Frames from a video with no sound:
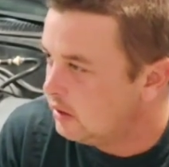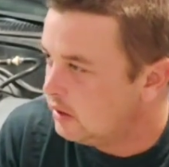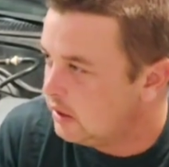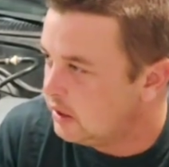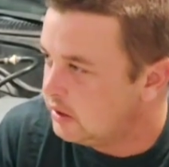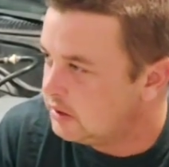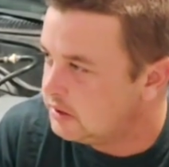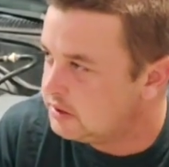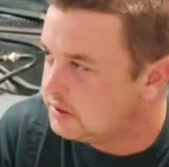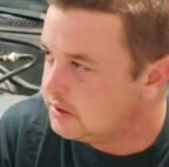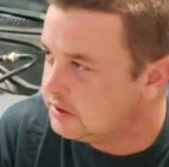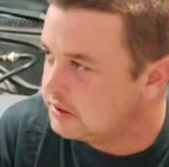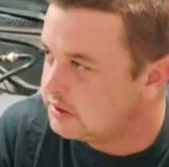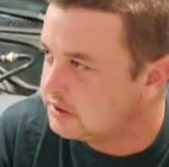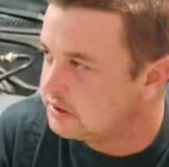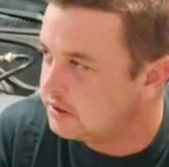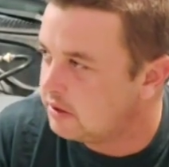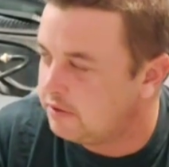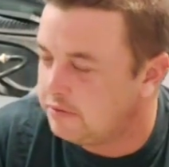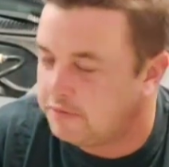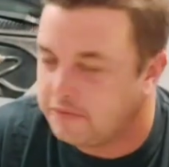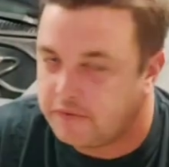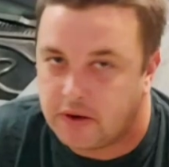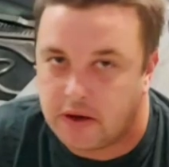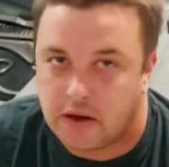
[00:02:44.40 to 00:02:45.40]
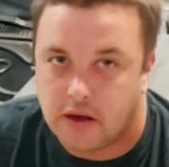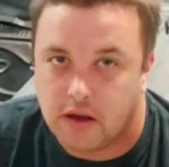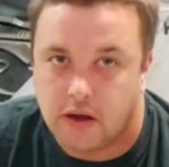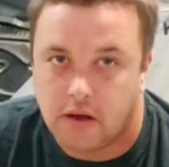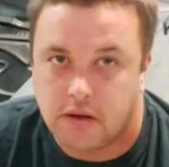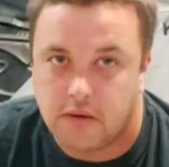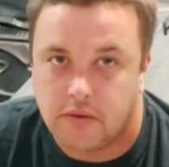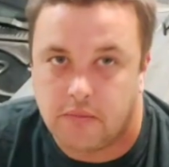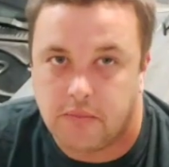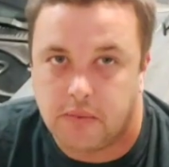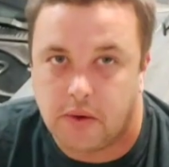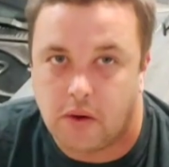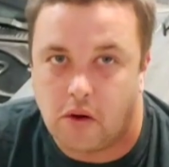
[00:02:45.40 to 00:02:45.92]
It's just so
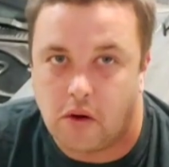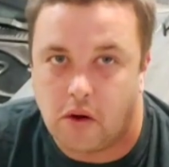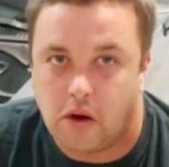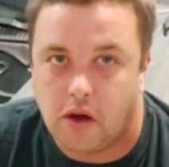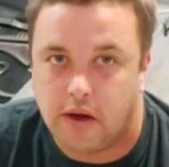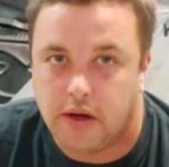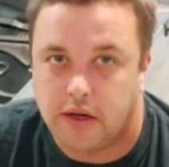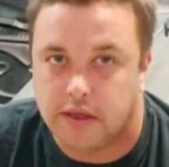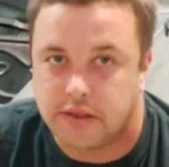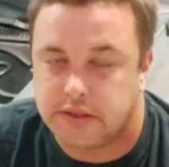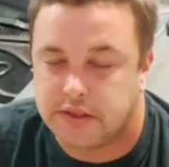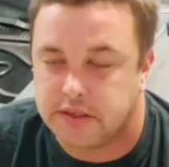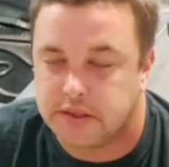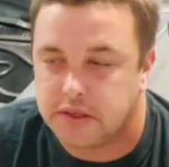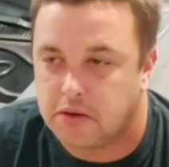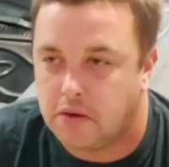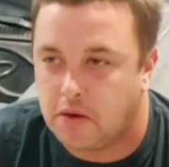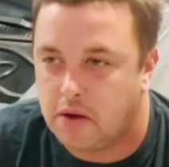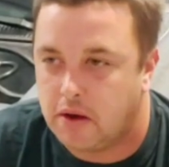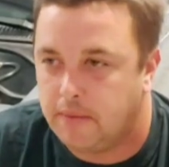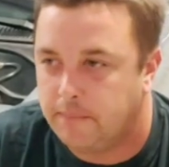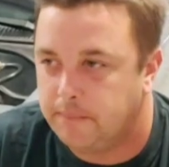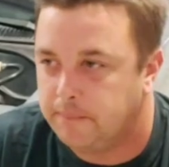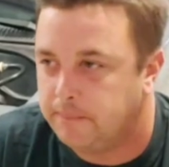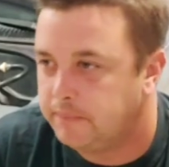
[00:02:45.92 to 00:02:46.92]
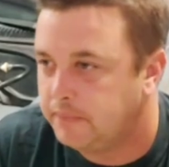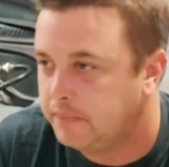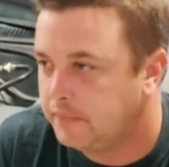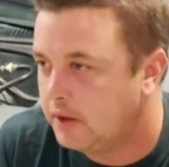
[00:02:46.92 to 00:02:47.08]
far behind its time.